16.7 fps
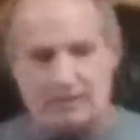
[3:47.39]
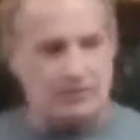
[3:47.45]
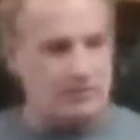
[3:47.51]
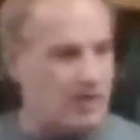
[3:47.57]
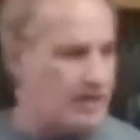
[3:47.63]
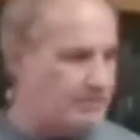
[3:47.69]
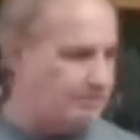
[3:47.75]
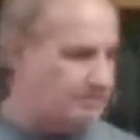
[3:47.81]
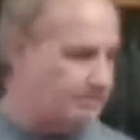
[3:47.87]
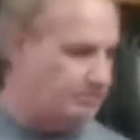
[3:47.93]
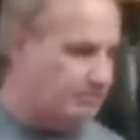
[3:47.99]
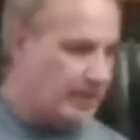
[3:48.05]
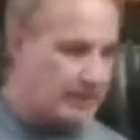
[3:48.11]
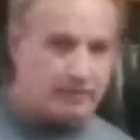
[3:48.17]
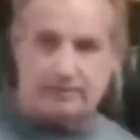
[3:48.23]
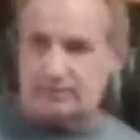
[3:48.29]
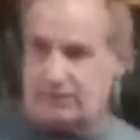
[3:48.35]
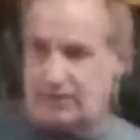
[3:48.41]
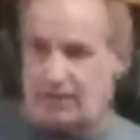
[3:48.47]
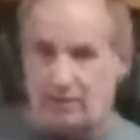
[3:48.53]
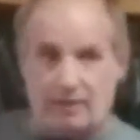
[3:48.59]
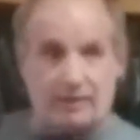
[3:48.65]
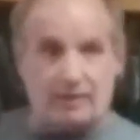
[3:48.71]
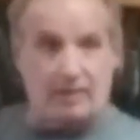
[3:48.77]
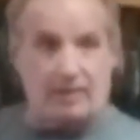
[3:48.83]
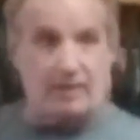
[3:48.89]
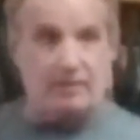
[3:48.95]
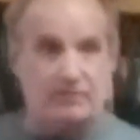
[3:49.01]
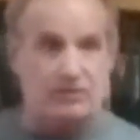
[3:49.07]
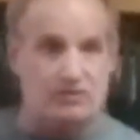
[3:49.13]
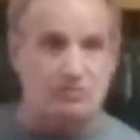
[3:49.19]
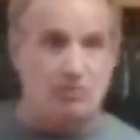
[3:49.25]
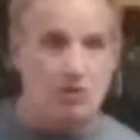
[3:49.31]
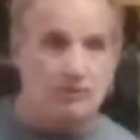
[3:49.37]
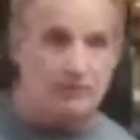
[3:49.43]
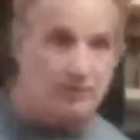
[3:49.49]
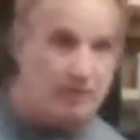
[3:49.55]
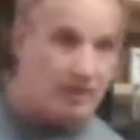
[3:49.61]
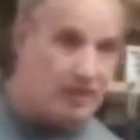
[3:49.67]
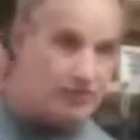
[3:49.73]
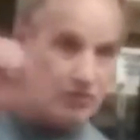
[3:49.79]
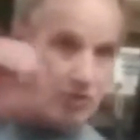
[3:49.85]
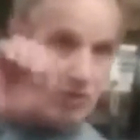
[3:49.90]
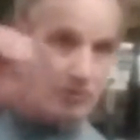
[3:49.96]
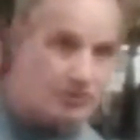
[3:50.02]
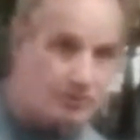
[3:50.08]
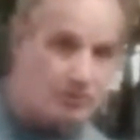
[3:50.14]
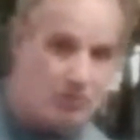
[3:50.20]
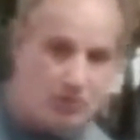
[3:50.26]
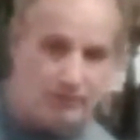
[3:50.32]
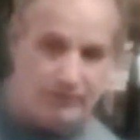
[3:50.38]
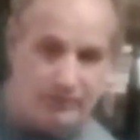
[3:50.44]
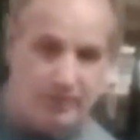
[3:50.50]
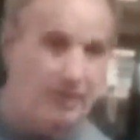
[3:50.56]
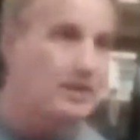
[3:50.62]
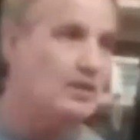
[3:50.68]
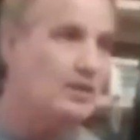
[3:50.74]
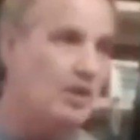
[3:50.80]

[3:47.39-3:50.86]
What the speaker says: I try to make it sound like a hen that's moving, right? It's always moving.